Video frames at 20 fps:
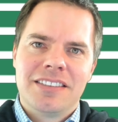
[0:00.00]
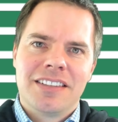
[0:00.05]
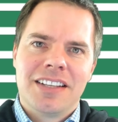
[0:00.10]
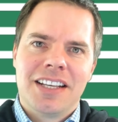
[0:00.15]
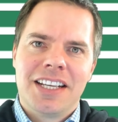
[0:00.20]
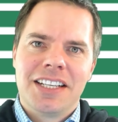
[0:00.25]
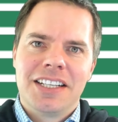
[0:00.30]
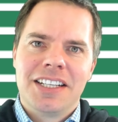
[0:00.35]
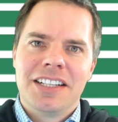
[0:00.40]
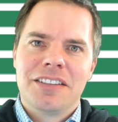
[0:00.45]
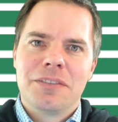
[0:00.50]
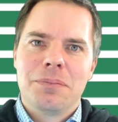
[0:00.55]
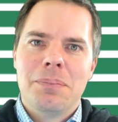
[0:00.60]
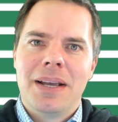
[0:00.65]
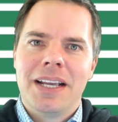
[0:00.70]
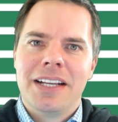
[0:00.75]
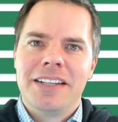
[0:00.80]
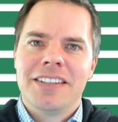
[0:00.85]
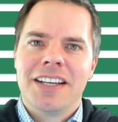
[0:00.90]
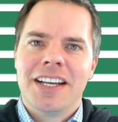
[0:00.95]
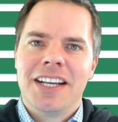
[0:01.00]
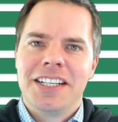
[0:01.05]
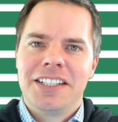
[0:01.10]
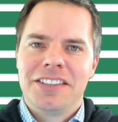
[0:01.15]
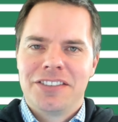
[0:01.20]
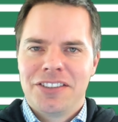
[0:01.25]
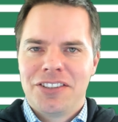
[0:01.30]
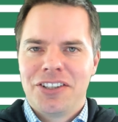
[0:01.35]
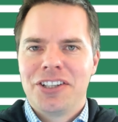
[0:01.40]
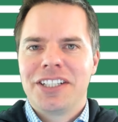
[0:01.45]
saying it's maintaining,
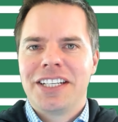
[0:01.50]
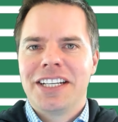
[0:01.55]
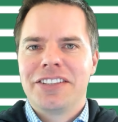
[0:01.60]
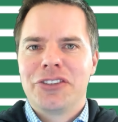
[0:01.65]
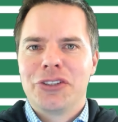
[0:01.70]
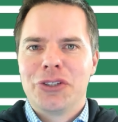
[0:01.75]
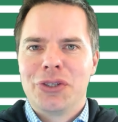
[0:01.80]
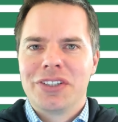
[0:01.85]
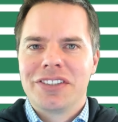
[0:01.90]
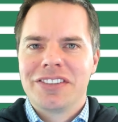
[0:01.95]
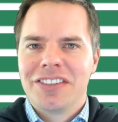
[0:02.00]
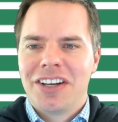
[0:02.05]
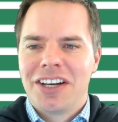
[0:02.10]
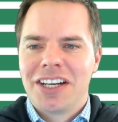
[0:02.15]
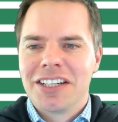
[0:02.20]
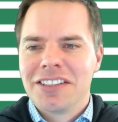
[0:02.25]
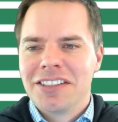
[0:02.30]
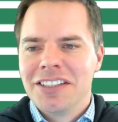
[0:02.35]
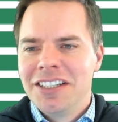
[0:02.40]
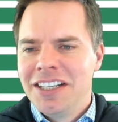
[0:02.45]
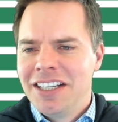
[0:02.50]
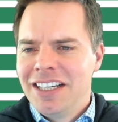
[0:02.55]
so don't get too excited.